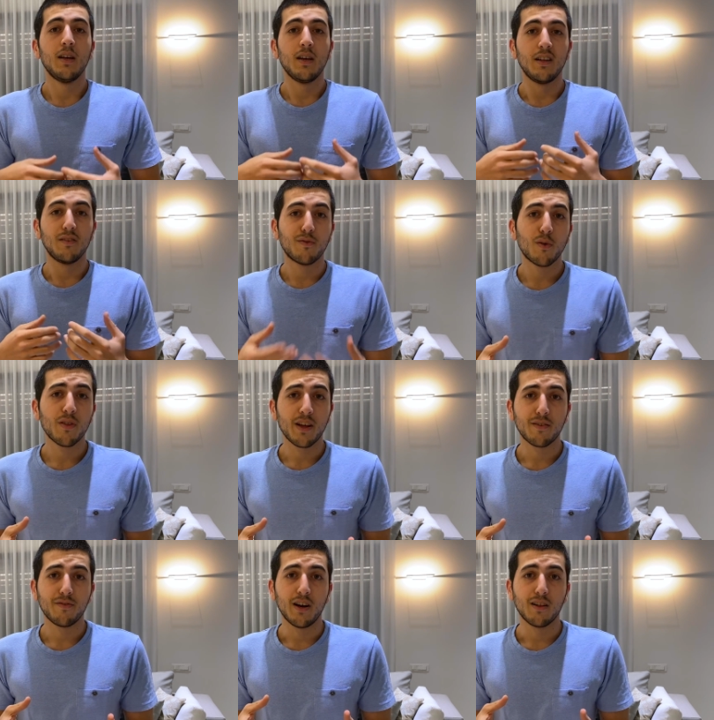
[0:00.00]
And for that
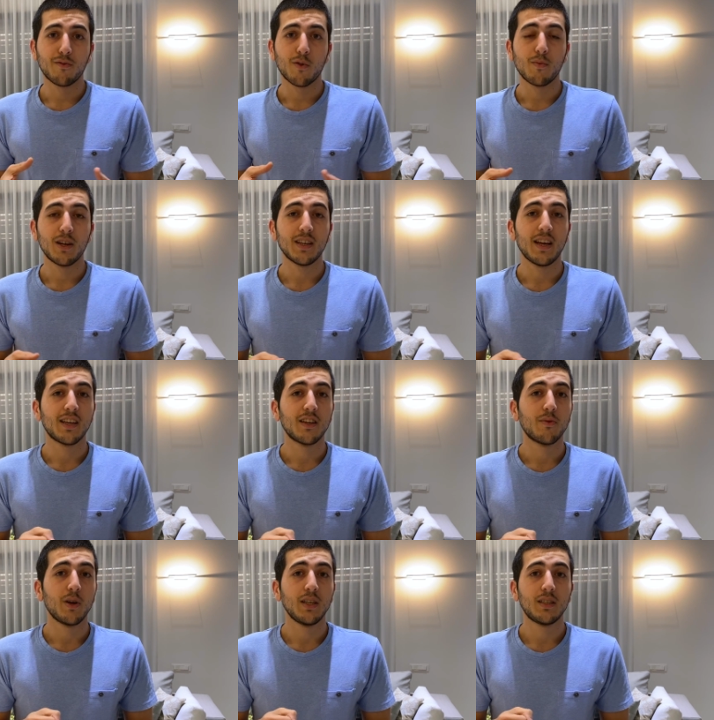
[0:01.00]
file format, I can
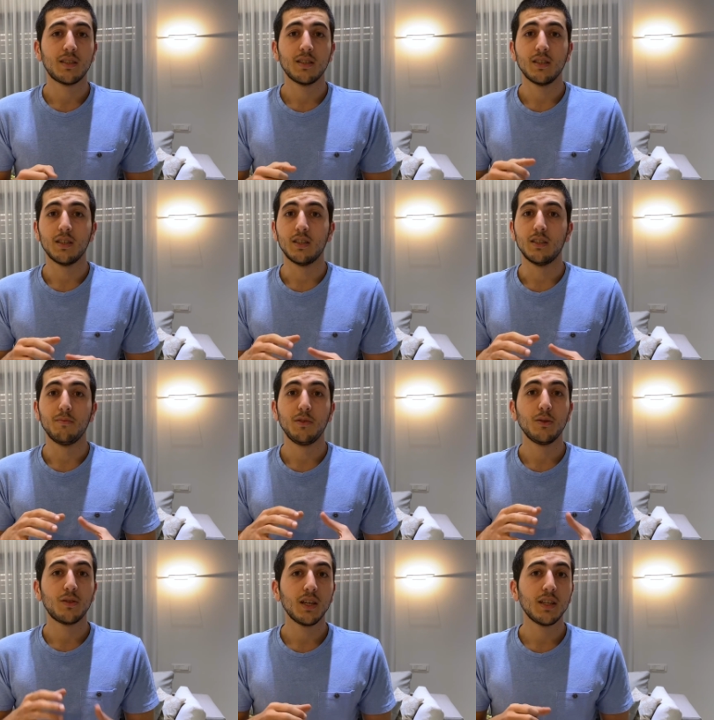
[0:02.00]
write
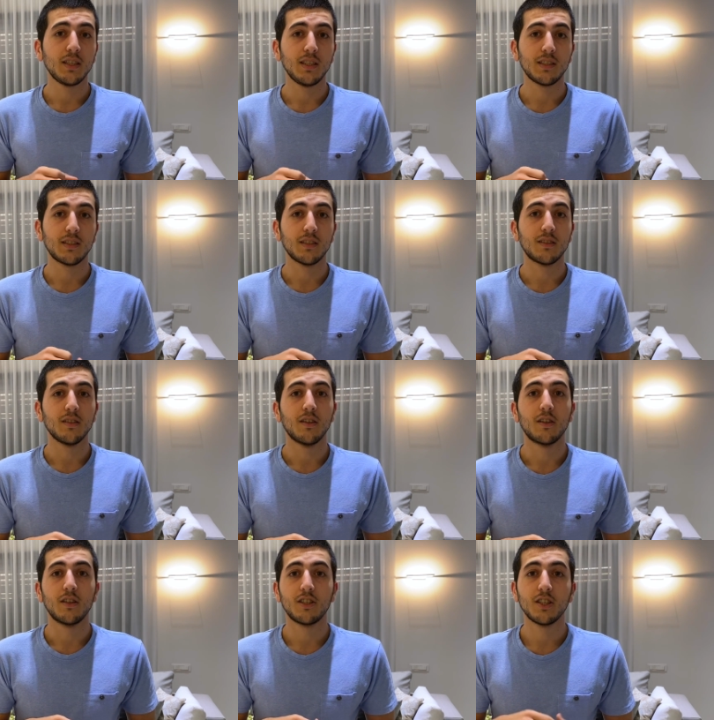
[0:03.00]
utilities that
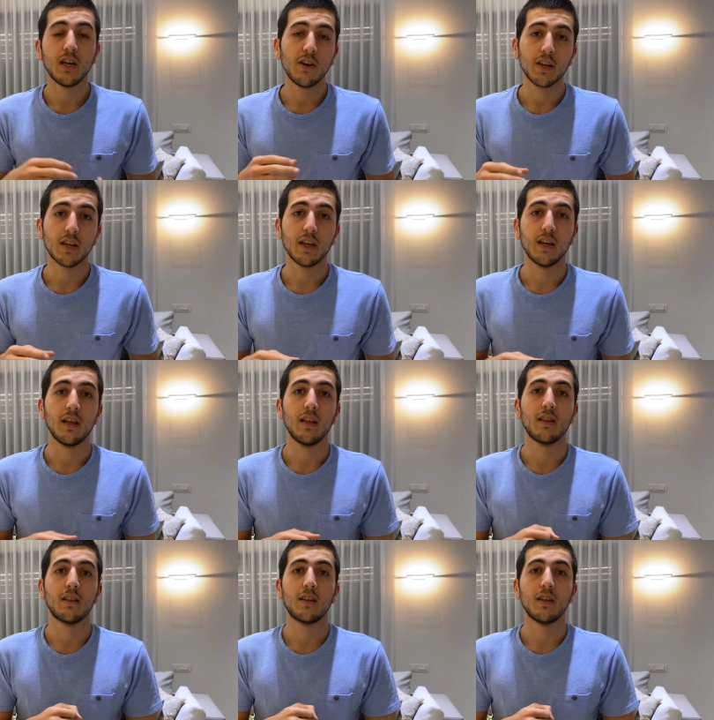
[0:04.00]
are generic
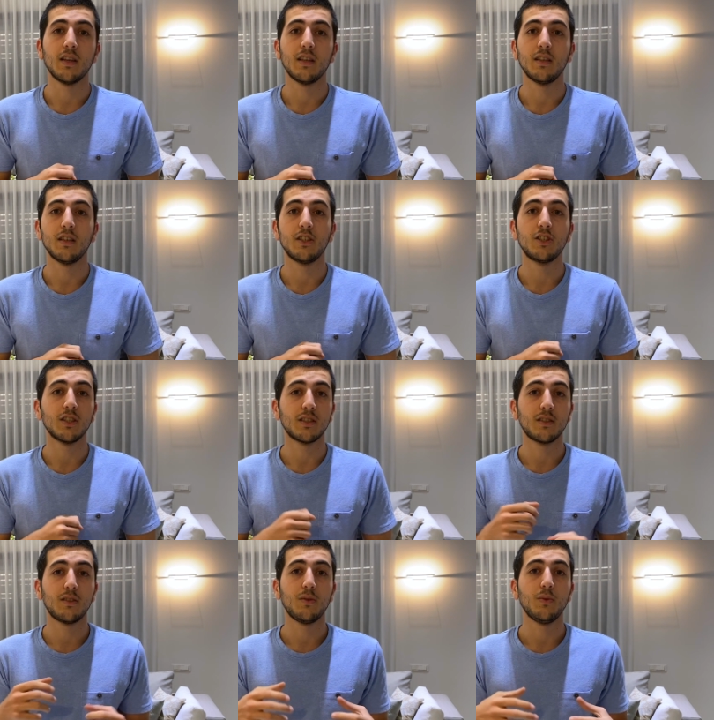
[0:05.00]
and can
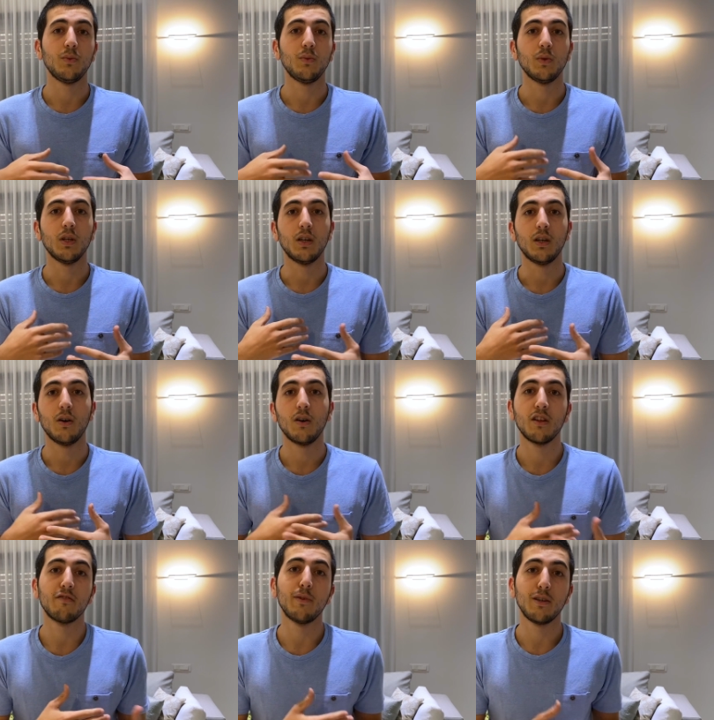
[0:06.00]
adjust to all
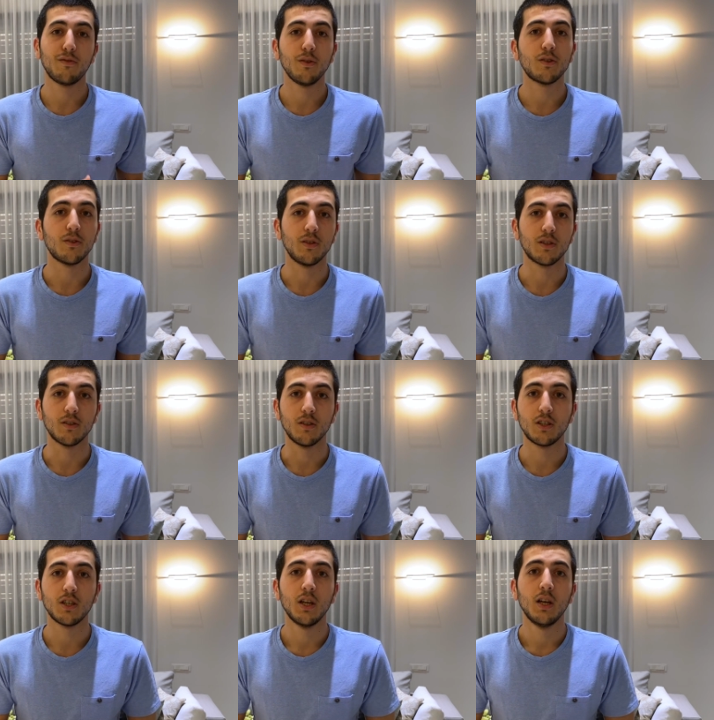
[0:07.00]
of my future
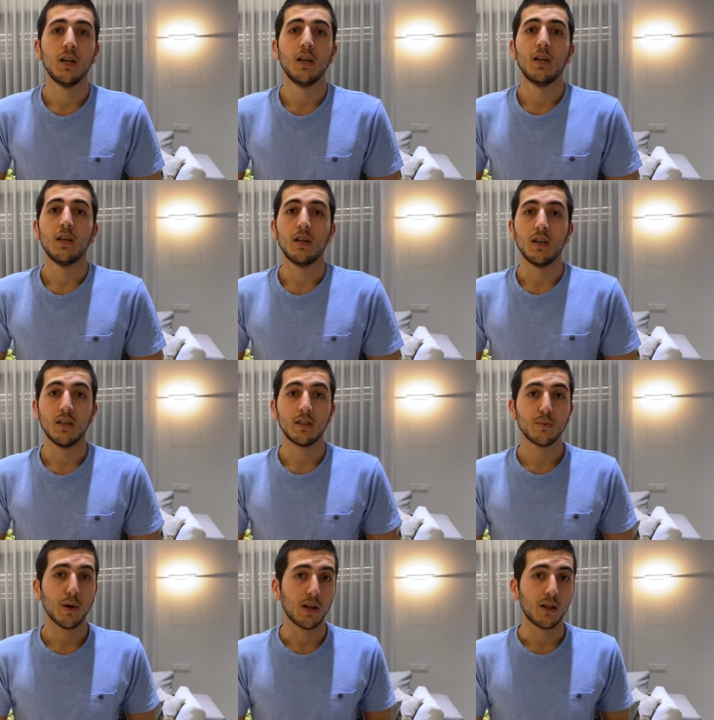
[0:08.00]
research as
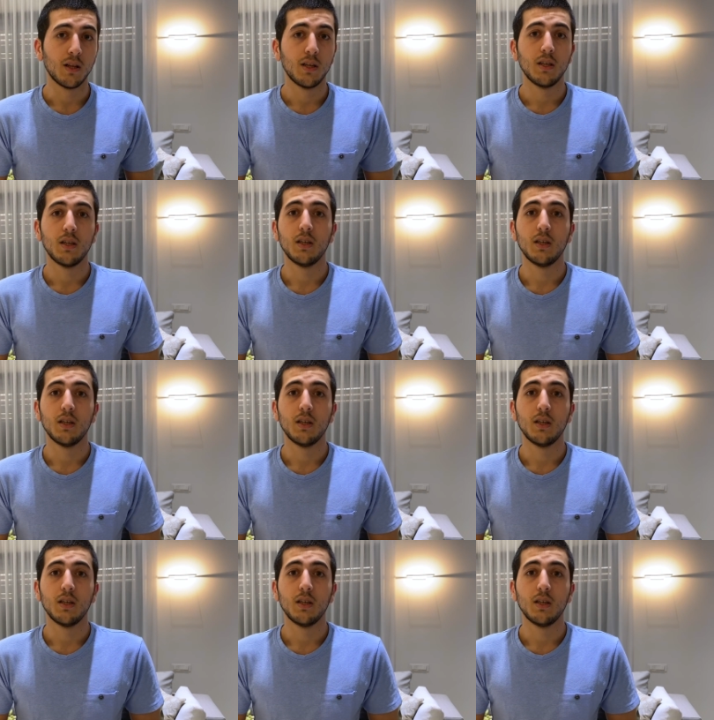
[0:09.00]
well.